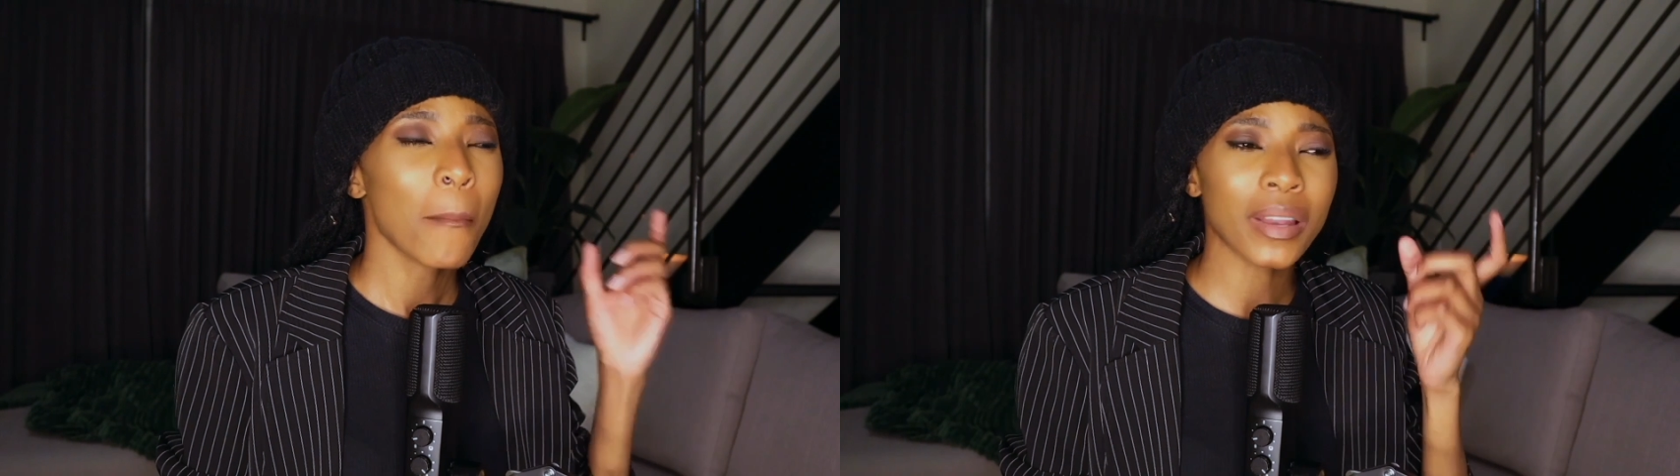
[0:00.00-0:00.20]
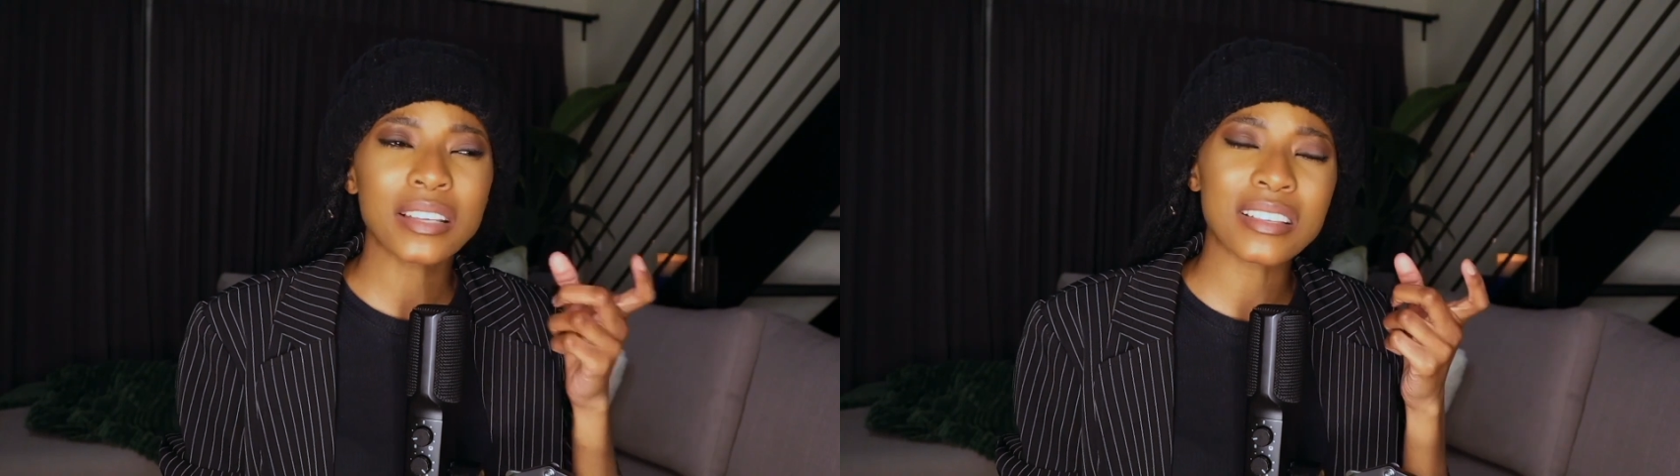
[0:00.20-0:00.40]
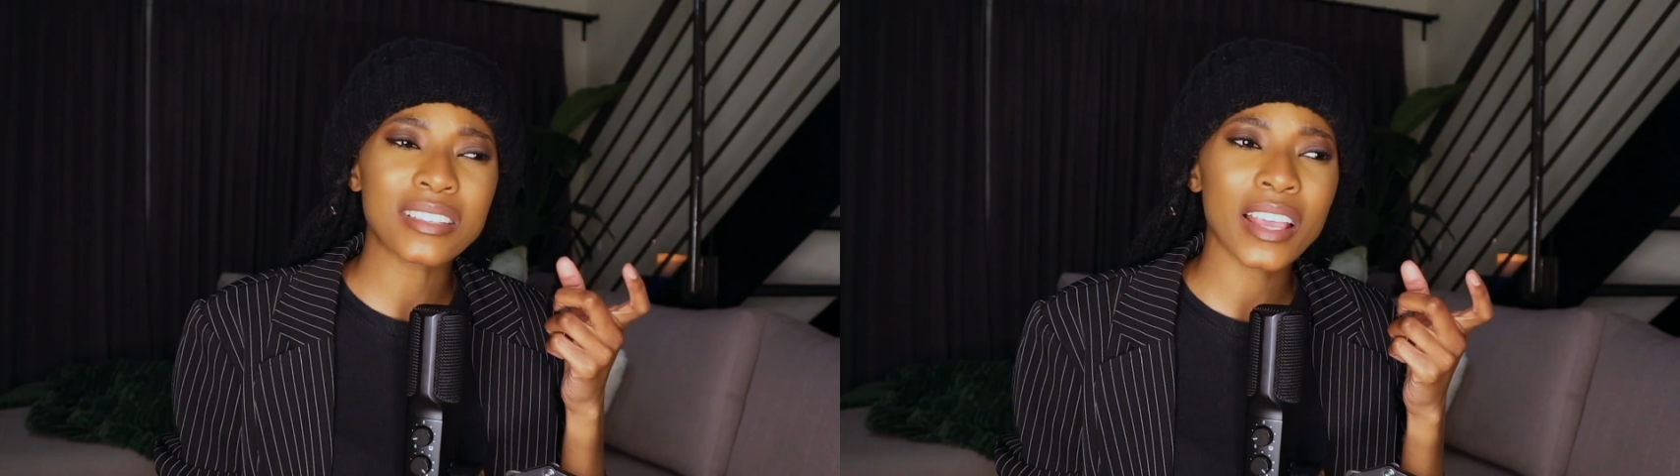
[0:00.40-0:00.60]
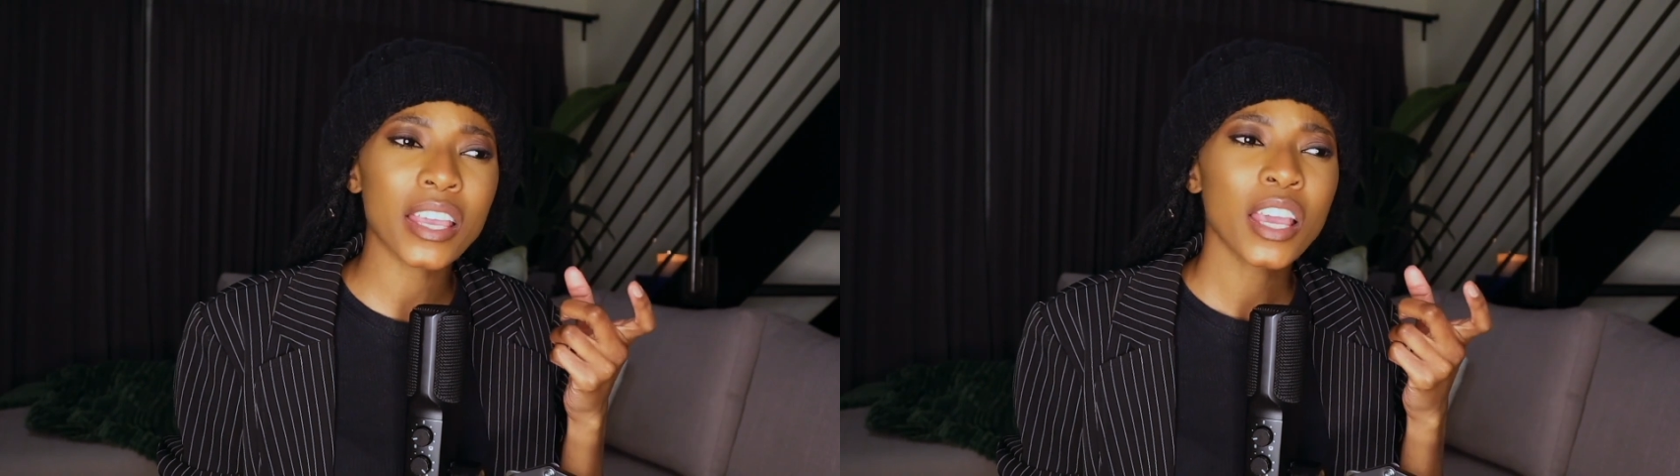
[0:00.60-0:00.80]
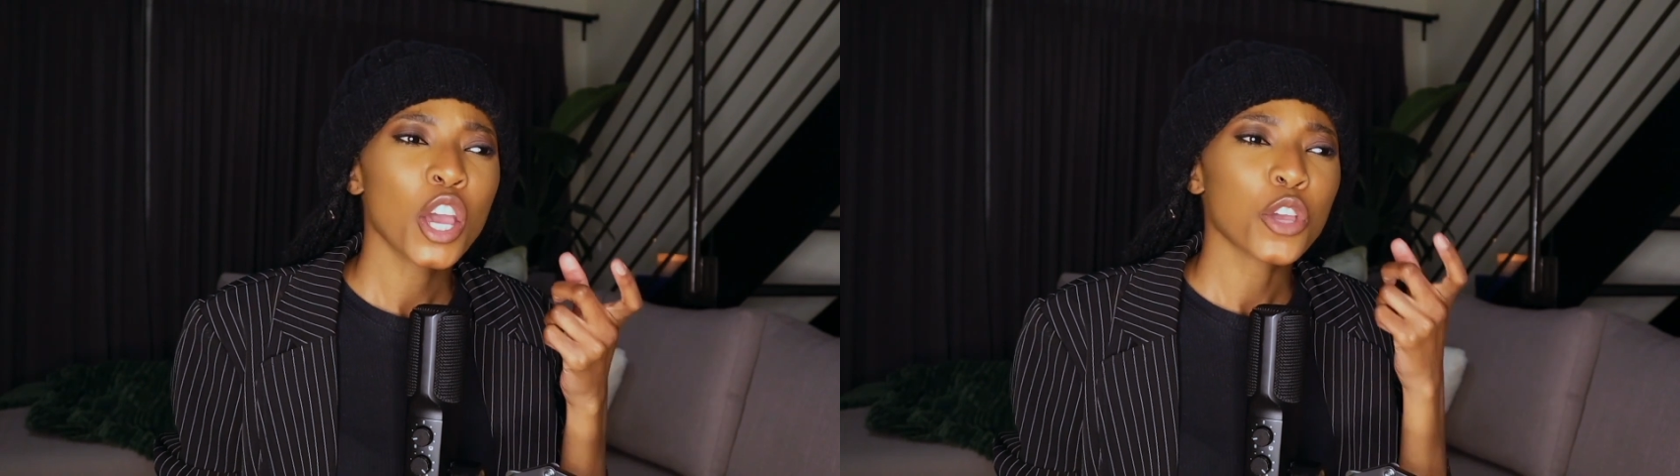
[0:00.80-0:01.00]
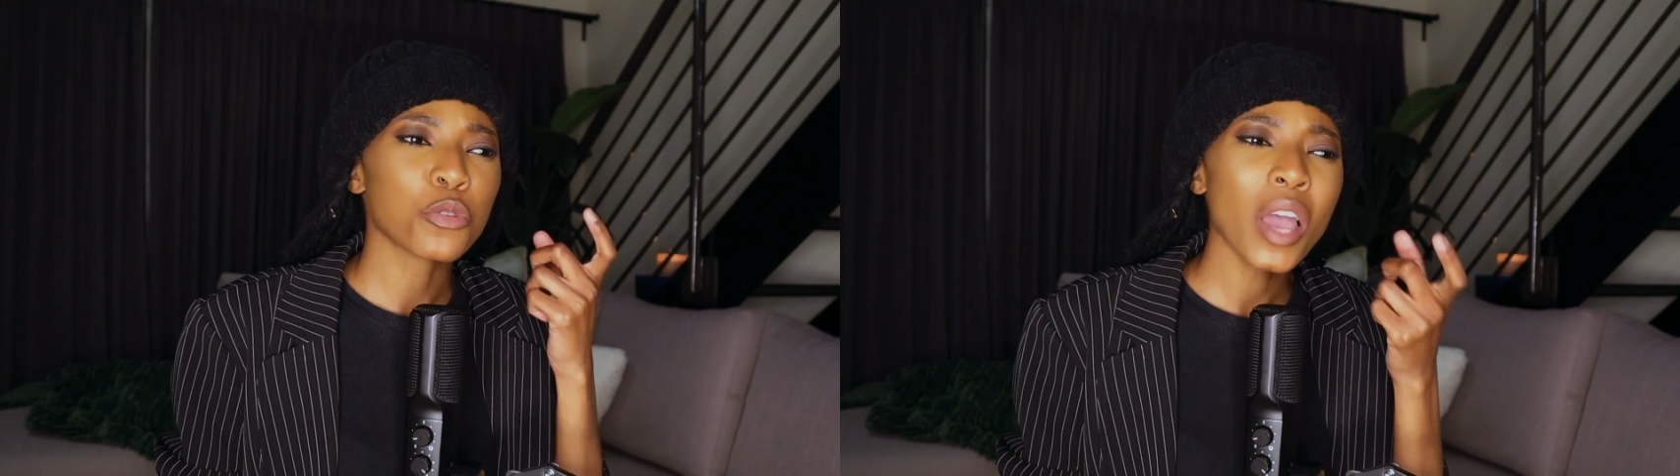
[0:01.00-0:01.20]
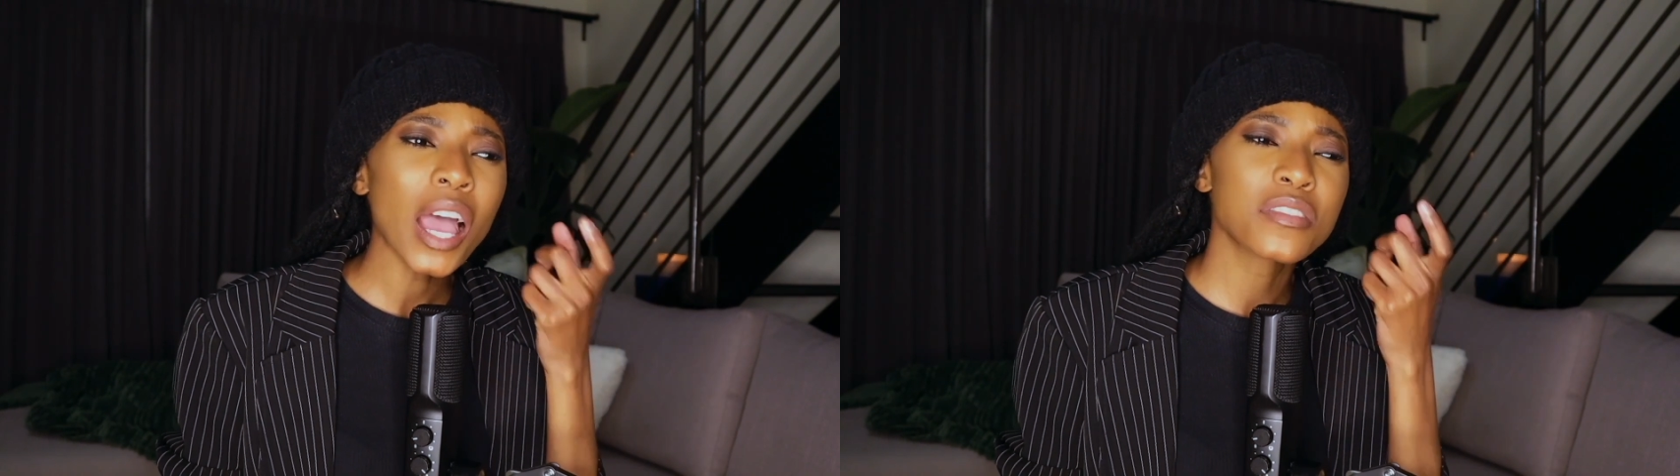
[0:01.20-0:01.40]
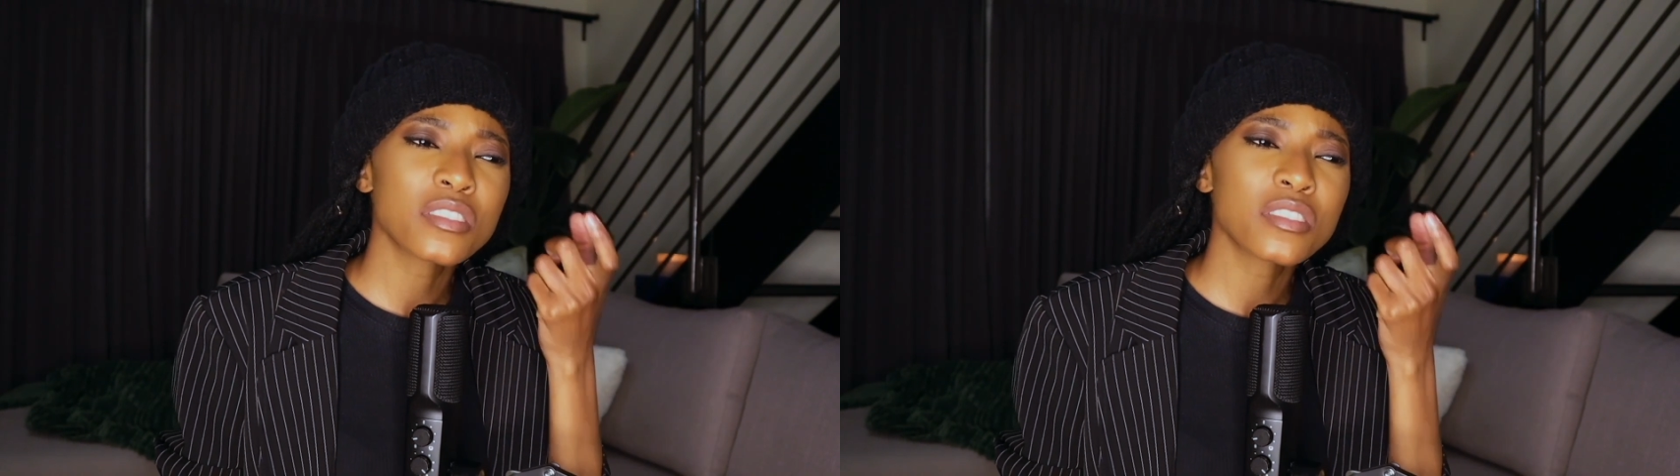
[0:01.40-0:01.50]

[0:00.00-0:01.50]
But it's to say you have